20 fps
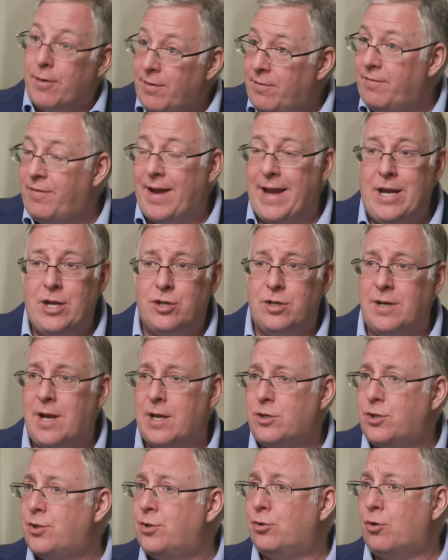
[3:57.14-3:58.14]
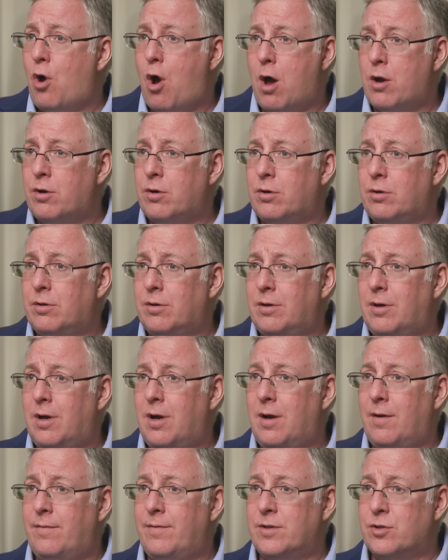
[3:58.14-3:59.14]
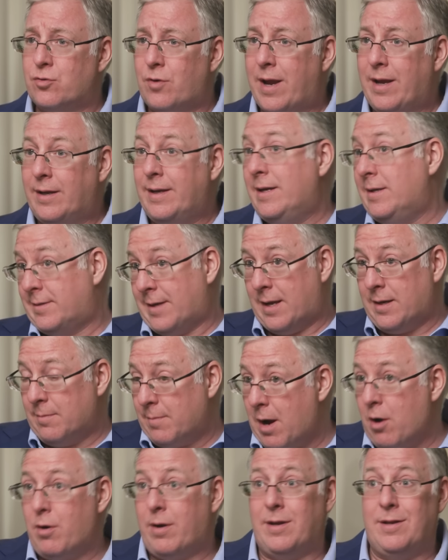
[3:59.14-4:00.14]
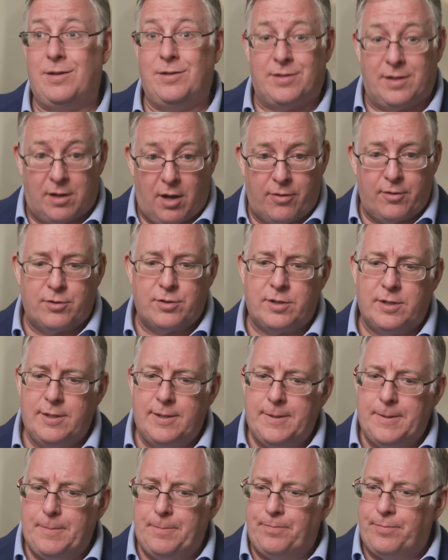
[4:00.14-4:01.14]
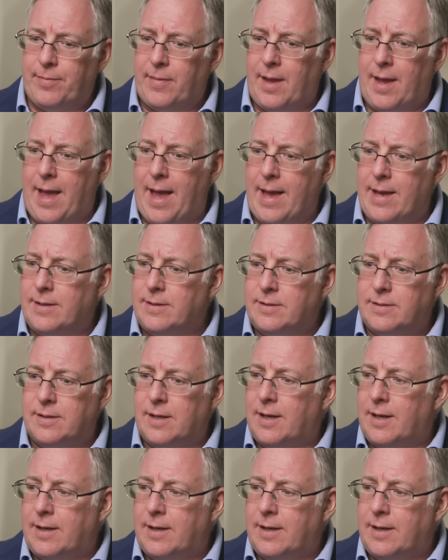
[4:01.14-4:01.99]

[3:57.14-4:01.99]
invasion and slaughter of Israelis and Americans and others as